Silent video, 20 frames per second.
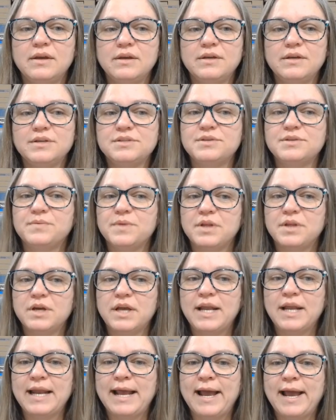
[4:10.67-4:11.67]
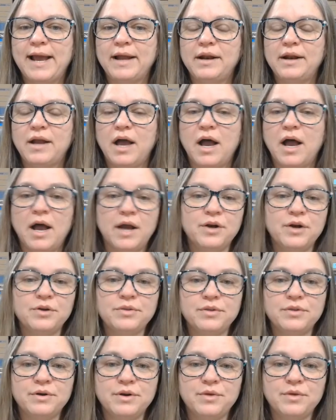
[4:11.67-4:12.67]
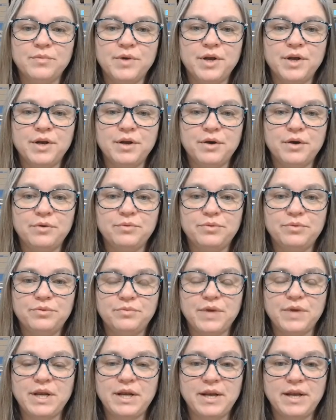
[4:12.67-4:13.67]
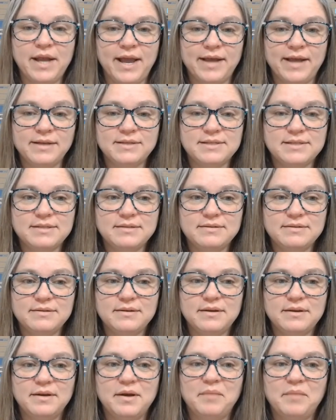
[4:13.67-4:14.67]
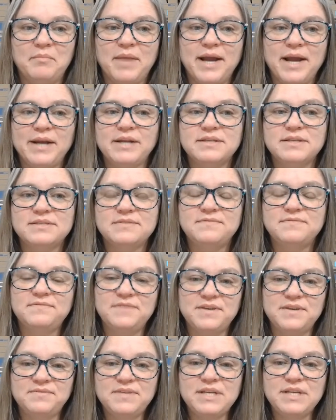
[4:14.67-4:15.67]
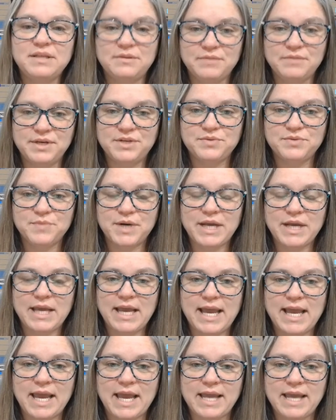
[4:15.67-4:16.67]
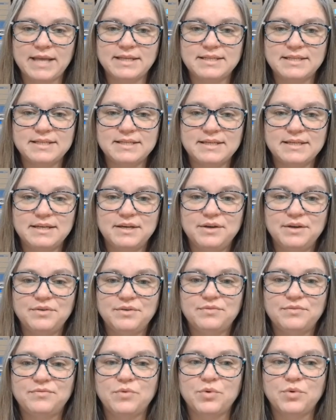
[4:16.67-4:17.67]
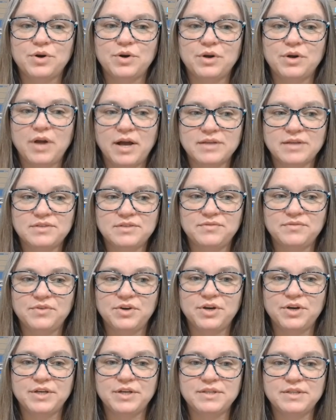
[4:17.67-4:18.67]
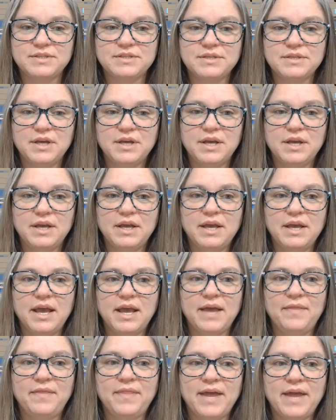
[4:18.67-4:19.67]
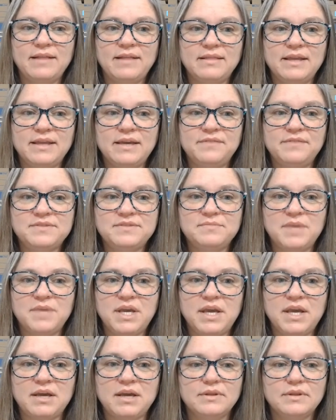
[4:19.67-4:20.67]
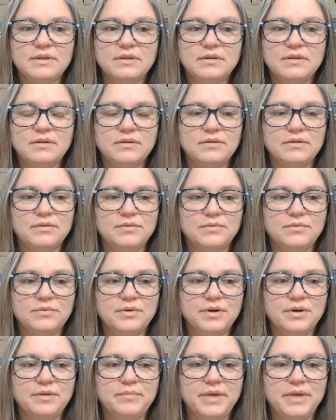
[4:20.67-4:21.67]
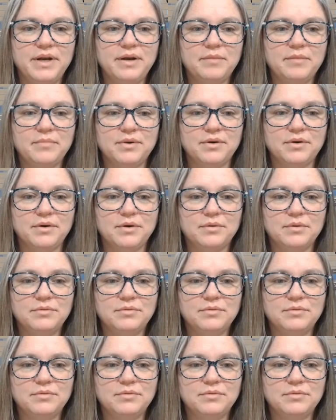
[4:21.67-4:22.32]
So we're looking at $131.03 net minus $53.28 for cost of goods, and that leaves me, where did my number go?